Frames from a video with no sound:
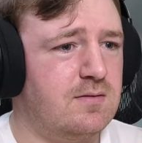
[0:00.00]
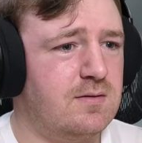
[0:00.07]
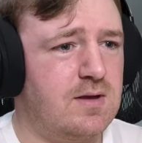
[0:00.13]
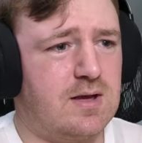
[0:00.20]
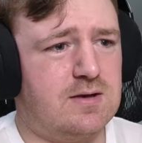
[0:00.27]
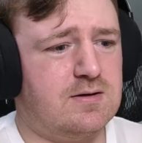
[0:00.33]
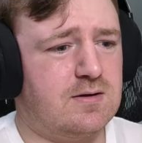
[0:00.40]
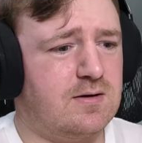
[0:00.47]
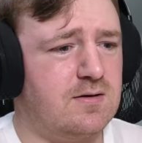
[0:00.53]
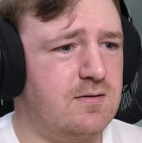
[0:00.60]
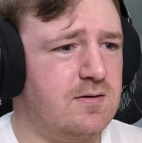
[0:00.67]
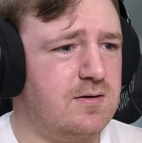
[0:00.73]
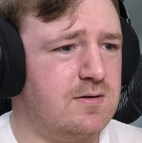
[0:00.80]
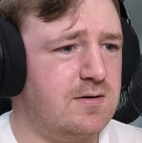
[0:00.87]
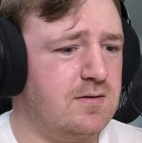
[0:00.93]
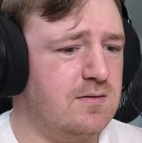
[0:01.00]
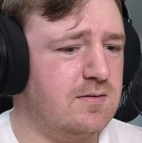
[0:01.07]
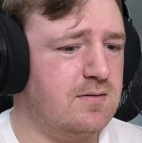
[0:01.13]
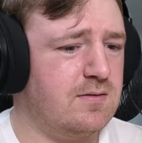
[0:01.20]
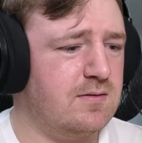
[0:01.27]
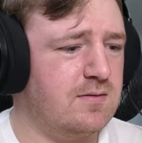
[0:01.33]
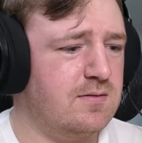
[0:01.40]
Qatar?
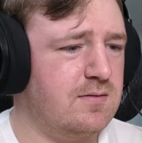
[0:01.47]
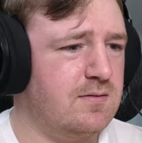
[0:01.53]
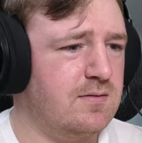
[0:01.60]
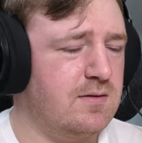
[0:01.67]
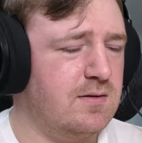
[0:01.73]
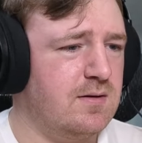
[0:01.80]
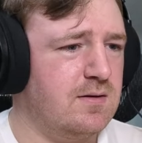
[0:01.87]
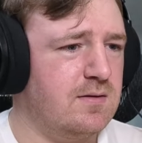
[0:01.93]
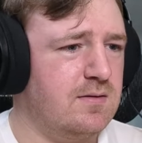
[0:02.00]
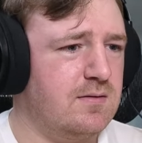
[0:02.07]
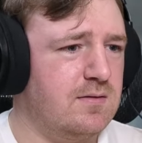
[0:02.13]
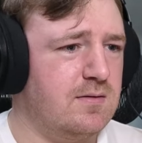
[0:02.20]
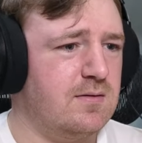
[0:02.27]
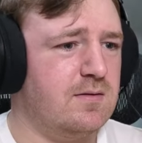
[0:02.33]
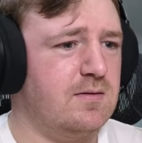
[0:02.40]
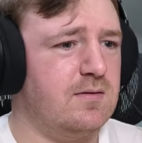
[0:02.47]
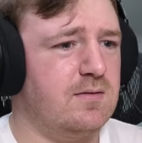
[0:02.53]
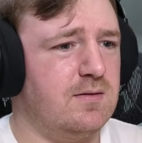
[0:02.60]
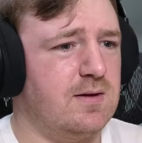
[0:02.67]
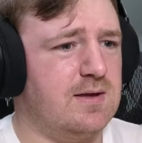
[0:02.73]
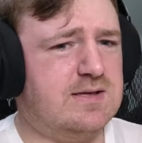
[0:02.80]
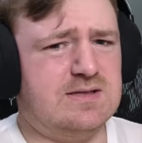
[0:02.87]
Okay.
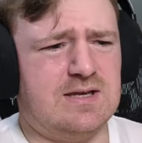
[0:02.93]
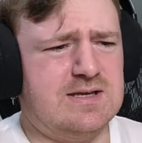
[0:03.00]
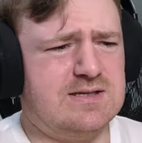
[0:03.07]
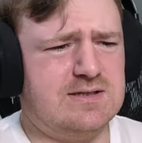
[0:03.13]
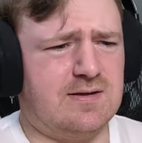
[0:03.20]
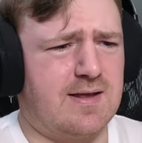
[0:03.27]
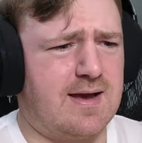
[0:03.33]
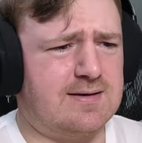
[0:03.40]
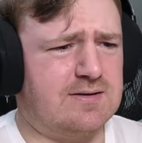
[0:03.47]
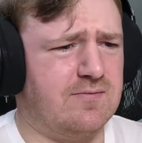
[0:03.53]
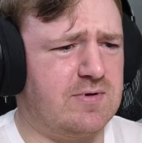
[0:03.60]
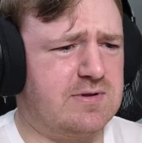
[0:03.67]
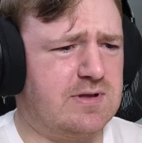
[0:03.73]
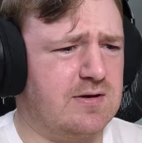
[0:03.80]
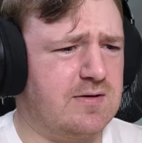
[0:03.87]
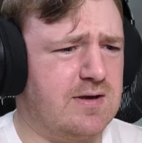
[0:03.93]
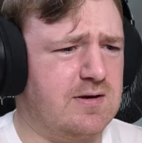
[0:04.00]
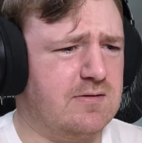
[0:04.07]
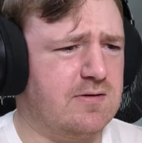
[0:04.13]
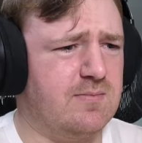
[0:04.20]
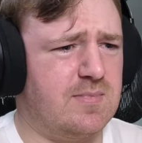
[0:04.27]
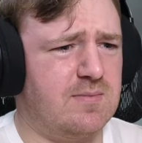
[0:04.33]
Yeah, he's still active, I think,
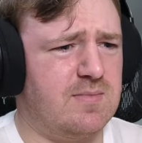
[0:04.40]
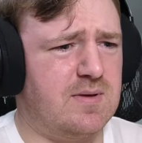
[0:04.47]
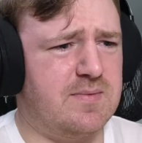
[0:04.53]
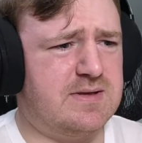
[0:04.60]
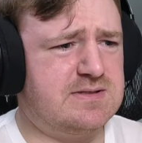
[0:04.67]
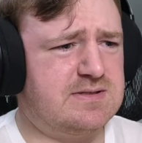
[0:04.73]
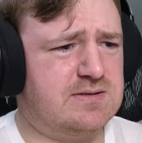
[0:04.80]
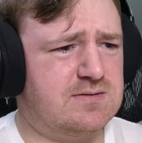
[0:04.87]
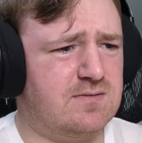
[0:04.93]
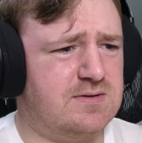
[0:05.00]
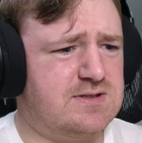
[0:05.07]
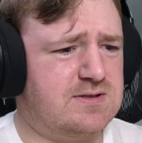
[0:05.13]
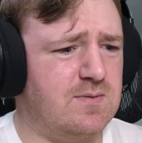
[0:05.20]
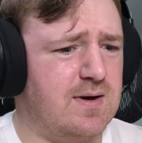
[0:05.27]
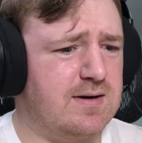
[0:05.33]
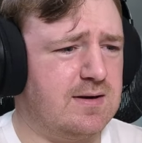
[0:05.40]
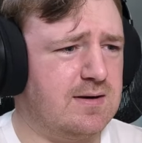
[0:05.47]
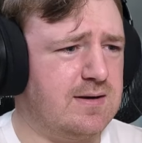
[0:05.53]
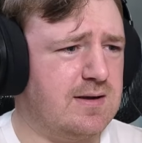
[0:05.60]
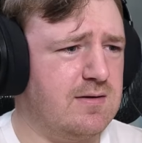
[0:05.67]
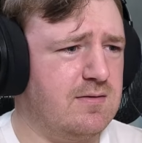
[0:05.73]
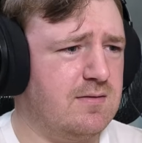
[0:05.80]
right? Or maybe he's just winding
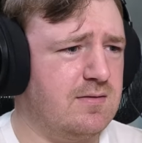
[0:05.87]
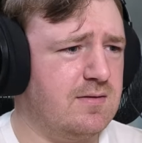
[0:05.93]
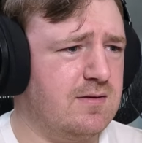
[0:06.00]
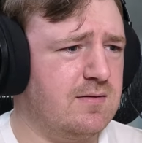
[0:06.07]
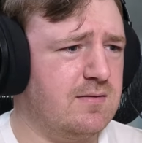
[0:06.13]
down?